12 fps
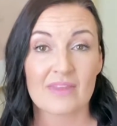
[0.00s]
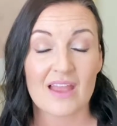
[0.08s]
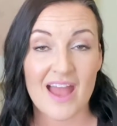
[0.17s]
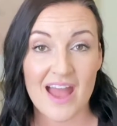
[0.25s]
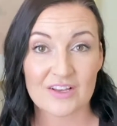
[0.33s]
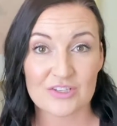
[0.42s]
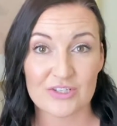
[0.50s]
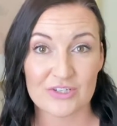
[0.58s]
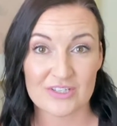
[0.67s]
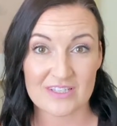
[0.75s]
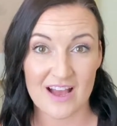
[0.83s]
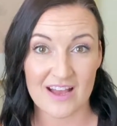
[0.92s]

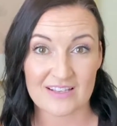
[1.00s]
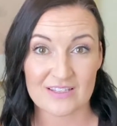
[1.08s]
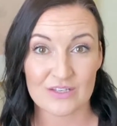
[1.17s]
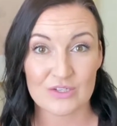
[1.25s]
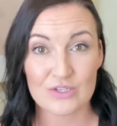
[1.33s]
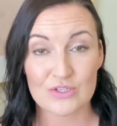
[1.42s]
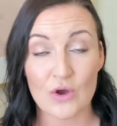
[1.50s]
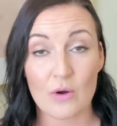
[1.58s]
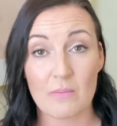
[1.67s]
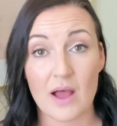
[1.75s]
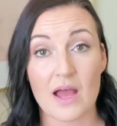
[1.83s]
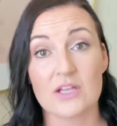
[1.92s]
exercise so
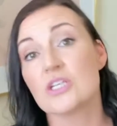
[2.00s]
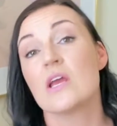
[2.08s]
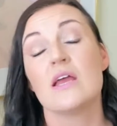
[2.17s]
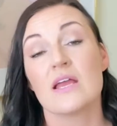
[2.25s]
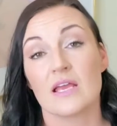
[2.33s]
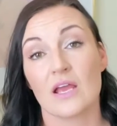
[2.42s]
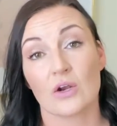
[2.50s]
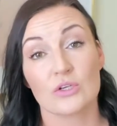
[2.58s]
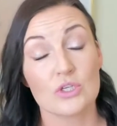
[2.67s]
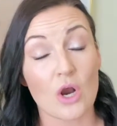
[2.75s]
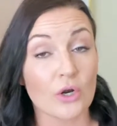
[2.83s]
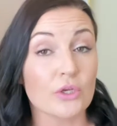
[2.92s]
much?
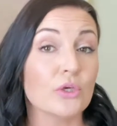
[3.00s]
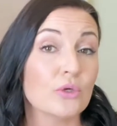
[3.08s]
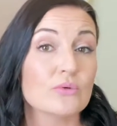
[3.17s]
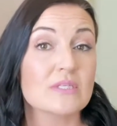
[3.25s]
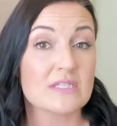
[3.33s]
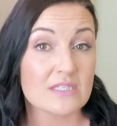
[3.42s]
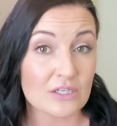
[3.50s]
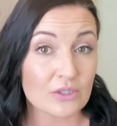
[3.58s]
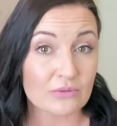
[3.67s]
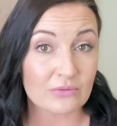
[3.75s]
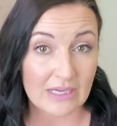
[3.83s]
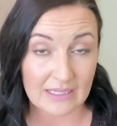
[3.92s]
Are you
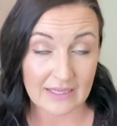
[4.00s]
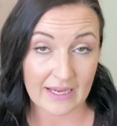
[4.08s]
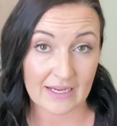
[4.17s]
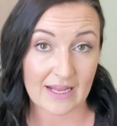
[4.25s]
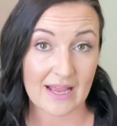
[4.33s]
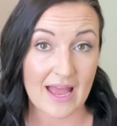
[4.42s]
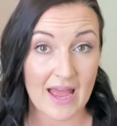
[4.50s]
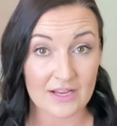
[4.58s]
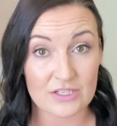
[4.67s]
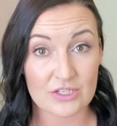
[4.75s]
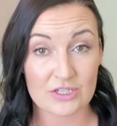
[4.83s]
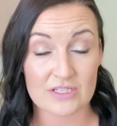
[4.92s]
still relating
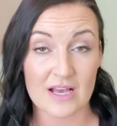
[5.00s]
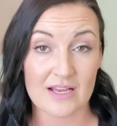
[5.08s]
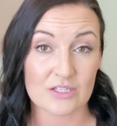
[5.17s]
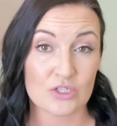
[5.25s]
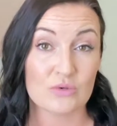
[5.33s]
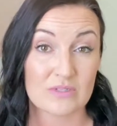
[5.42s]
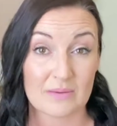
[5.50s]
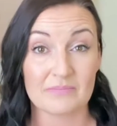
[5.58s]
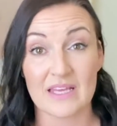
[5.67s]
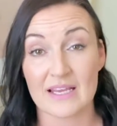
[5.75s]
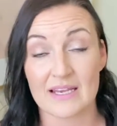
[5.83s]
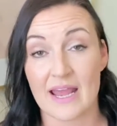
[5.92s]
exercise to
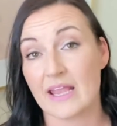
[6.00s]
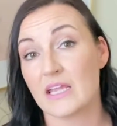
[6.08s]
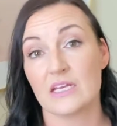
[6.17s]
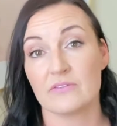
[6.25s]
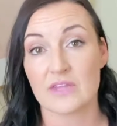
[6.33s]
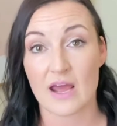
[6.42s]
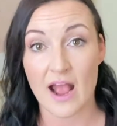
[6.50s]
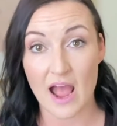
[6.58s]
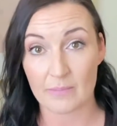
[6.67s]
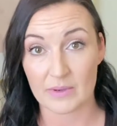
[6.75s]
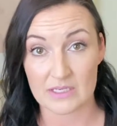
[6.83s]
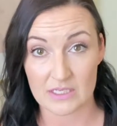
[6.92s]
something negative that
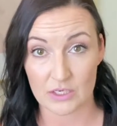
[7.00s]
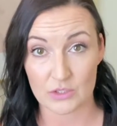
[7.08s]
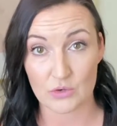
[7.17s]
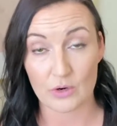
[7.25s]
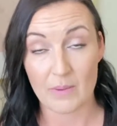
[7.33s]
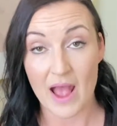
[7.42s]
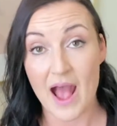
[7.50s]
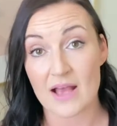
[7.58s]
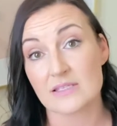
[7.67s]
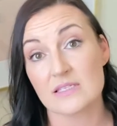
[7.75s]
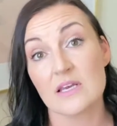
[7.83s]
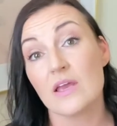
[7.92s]
happened in your
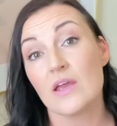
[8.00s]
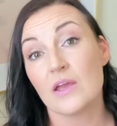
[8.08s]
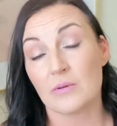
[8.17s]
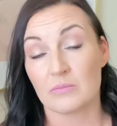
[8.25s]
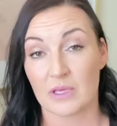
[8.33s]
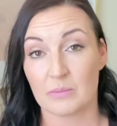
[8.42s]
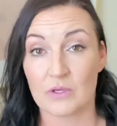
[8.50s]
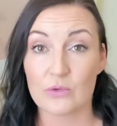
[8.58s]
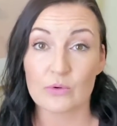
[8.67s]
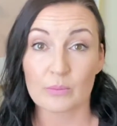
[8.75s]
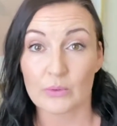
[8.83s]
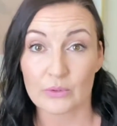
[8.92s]
past? Maybe you
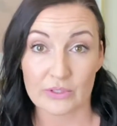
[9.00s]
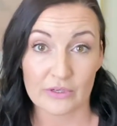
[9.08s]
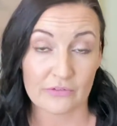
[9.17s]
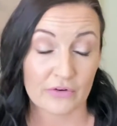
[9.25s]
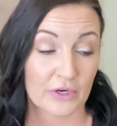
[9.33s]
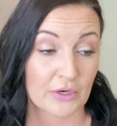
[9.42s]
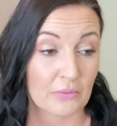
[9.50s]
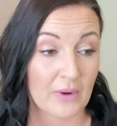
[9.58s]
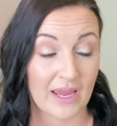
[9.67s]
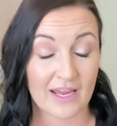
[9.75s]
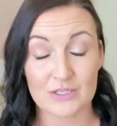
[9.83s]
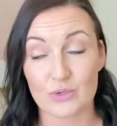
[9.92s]
were bullied for your
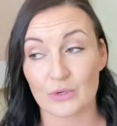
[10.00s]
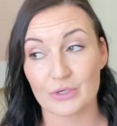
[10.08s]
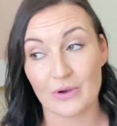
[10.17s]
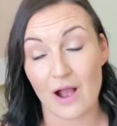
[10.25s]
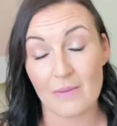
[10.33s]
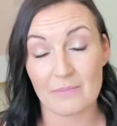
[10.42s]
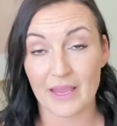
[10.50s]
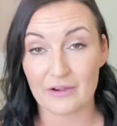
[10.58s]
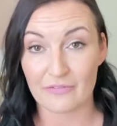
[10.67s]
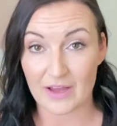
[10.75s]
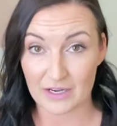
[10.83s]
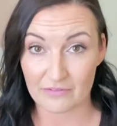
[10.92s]
weight, or you got made
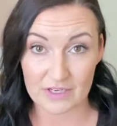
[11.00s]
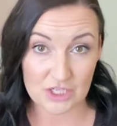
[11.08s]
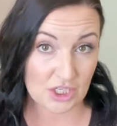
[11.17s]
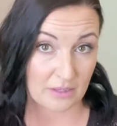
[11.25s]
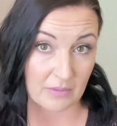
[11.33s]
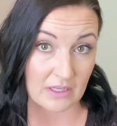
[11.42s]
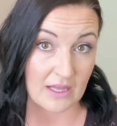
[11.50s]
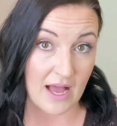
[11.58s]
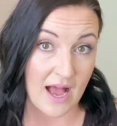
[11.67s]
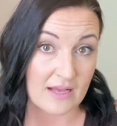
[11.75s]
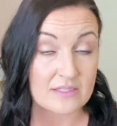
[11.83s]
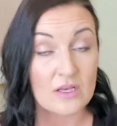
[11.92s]
fun of in gym
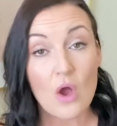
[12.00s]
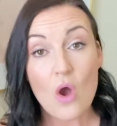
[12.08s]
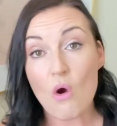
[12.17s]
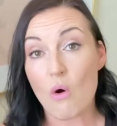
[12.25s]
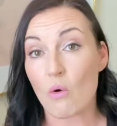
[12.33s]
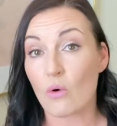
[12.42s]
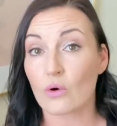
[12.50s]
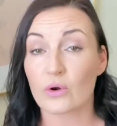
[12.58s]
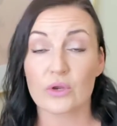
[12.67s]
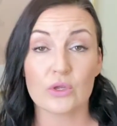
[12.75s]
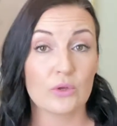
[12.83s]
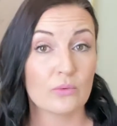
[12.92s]
class, or
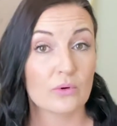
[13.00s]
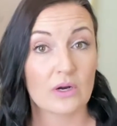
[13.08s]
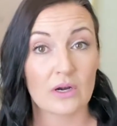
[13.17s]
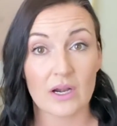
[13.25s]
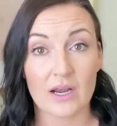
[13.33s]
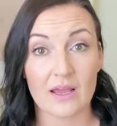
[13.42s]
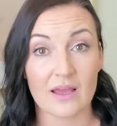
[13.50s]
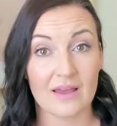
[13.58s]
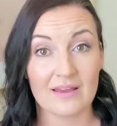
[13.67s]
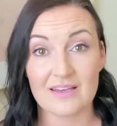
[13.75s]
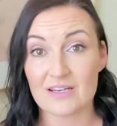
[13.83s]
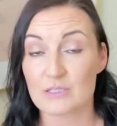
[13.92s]
you were
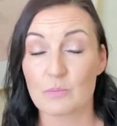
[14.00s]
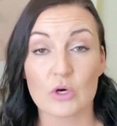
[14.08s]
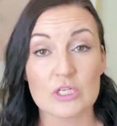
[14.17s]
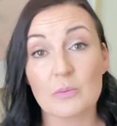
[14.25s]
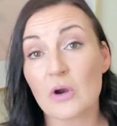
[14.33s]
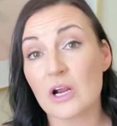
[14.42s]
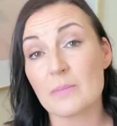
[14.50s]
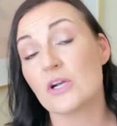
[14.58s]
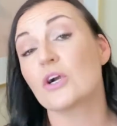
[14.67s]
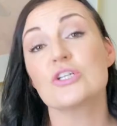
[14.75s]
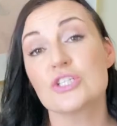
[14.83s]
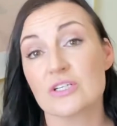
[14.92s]
in a sports program and
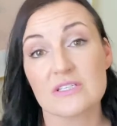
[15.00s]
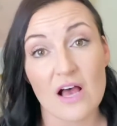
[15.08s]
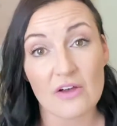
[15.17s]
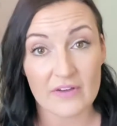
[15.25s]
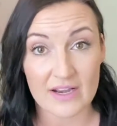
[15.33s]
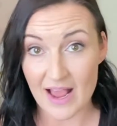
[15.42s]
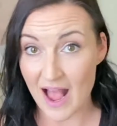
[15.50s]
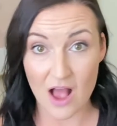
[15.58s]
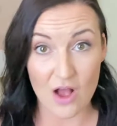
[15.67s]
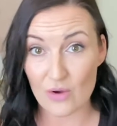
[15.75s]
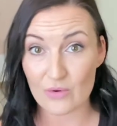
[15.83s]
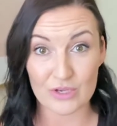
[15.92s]
hurt yourself and
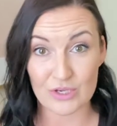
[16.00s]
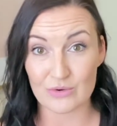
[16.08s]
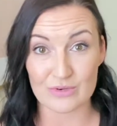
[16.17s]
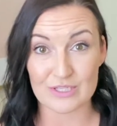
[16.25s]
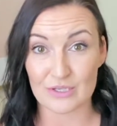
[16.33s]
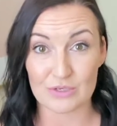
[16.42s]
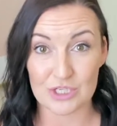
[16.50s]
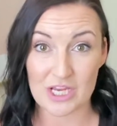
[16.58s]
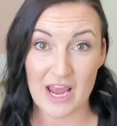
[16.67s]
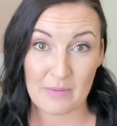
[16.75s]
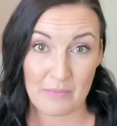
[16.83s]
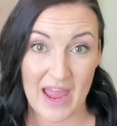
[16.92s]
now you
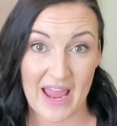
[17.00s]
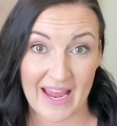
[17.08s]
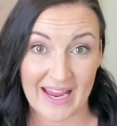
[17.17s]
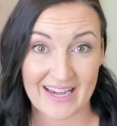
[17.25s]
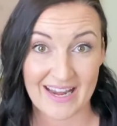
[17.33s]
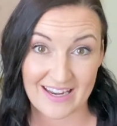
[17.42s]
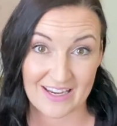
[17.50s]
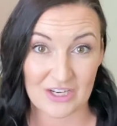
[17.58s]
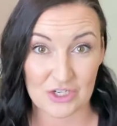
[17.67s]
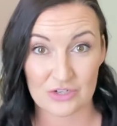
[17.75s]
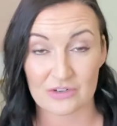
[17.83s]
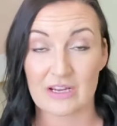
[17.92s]
associate pain and
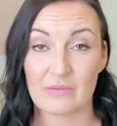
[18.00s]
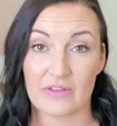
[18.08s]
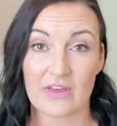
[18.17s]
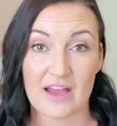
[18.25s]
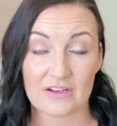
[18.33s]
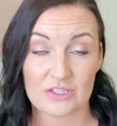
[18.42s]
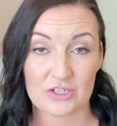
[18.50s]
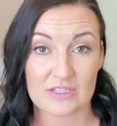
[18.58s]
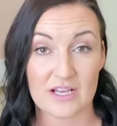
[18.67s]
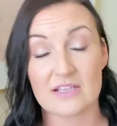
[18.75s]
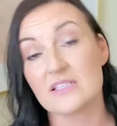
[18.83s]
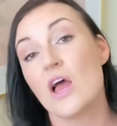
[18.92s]
injury with
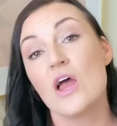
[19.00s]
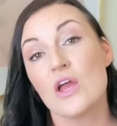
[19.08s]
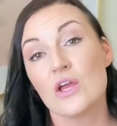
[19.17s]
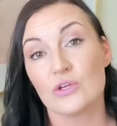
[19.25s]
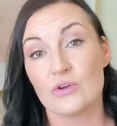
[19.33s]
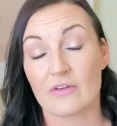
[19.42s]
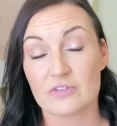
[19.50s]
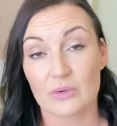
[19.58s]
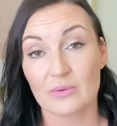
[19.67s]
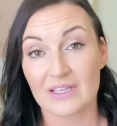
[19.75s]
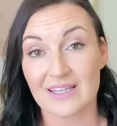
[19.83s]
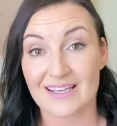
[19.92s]
exercise. You have to
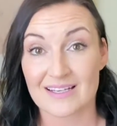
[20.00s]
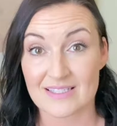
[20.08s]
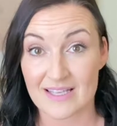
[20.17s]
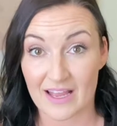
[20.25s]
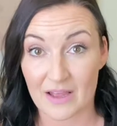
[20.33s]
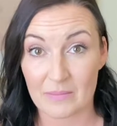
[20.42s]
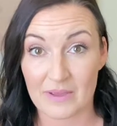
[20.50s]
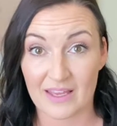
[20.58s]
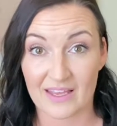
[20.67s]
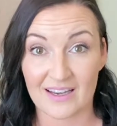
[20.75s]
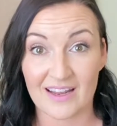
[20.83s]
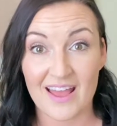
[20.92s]
really
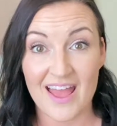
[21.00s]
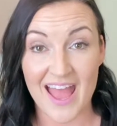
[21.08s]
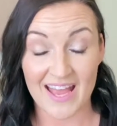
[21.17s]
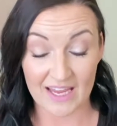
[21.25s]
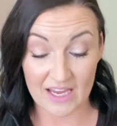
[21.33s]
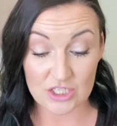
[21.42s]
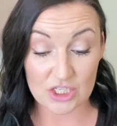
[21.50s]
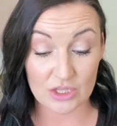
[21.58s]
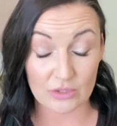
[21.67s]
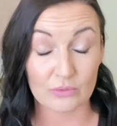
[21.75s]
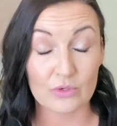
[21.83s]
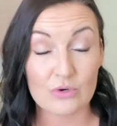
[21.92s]
examine and get to
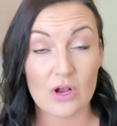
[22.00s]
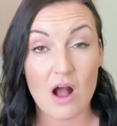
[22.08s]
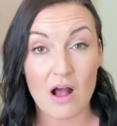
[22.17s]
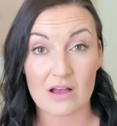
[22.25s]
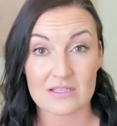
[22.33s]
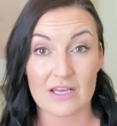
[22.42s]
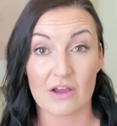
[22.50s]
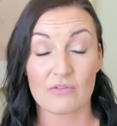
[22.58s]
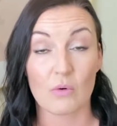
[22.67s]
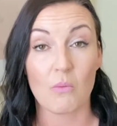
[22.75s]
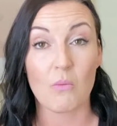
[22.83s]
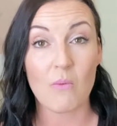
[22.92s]
the root cause of
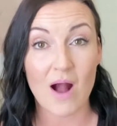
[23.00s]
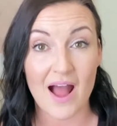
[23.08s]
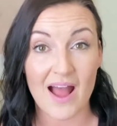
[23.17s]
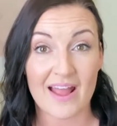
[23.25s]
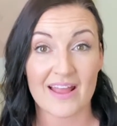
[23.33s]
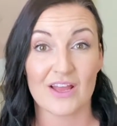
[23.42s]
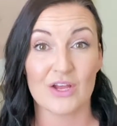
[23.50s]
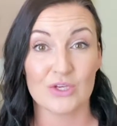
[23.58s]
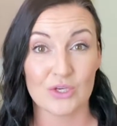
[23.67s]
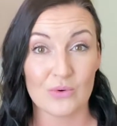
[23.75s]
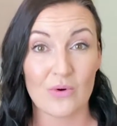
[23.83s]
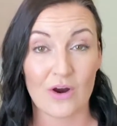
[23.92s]
why
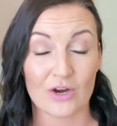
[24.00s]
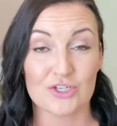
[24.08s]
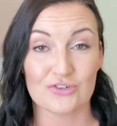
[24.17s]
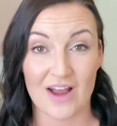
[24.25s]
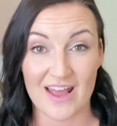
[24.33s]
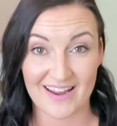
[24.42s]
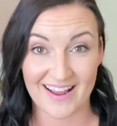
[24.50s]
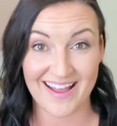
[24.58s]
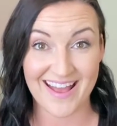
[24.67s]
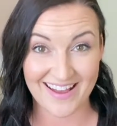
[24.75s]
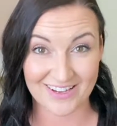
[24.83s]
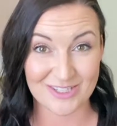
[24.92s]
you are dreading
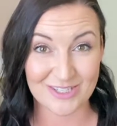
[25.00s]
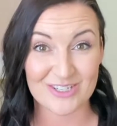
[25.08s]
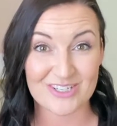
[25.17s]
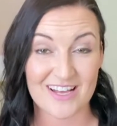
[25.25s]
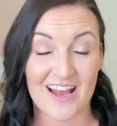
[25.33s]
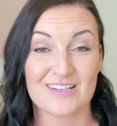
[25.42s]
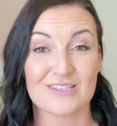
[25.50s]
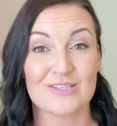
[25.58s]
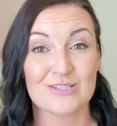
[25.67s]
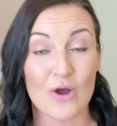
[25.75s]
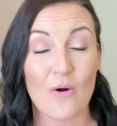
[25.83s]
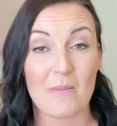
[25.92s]
exercise
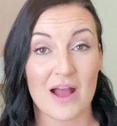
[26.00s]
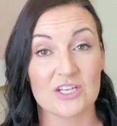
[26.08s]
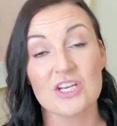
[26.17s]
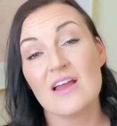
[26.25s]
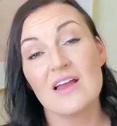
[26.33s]
so much.